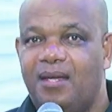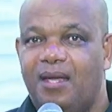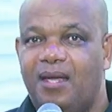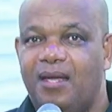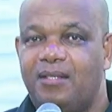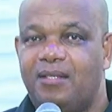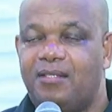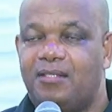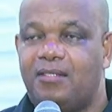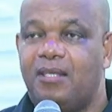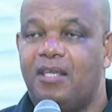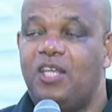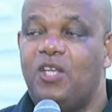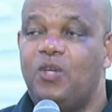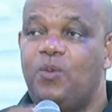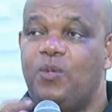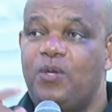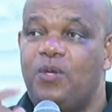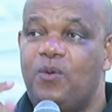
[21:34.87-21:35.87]
say,
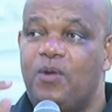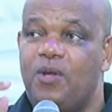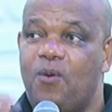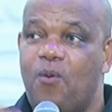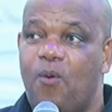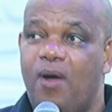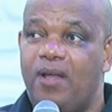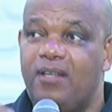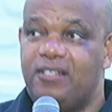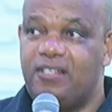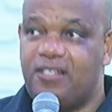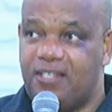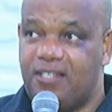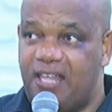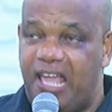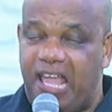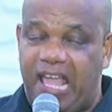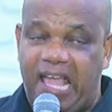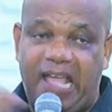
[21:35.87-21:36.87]
we were once
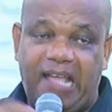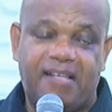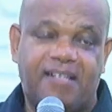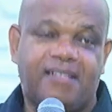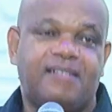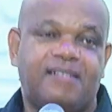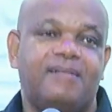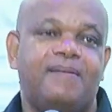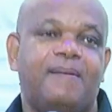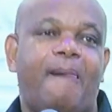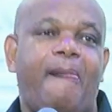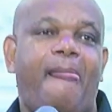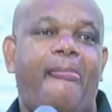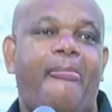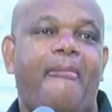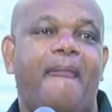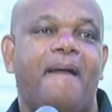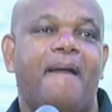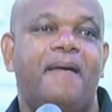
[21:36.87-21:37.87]
there,
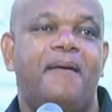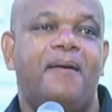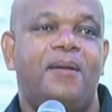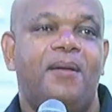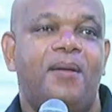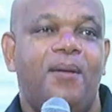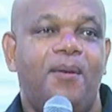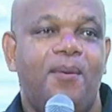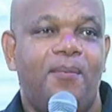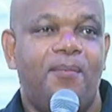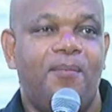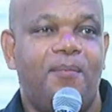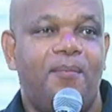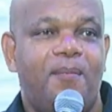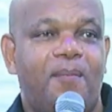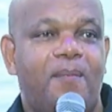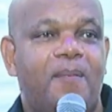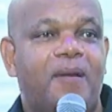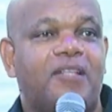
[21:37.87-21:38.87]
but
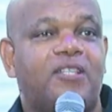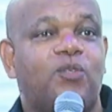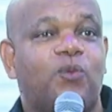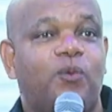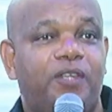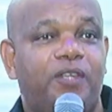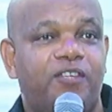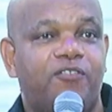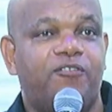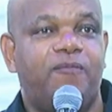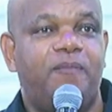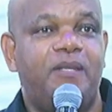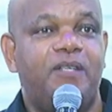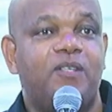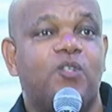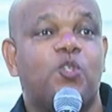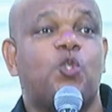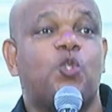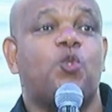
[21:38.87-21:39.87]
we have
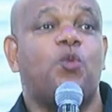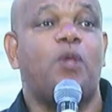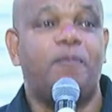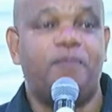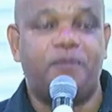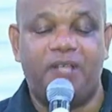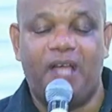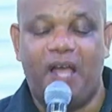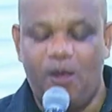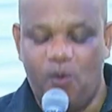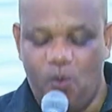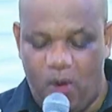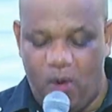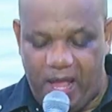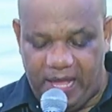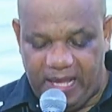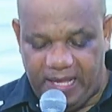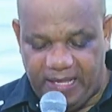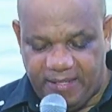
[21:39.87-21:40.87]
been swept
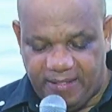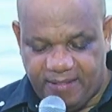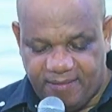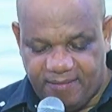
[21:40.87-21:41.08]
away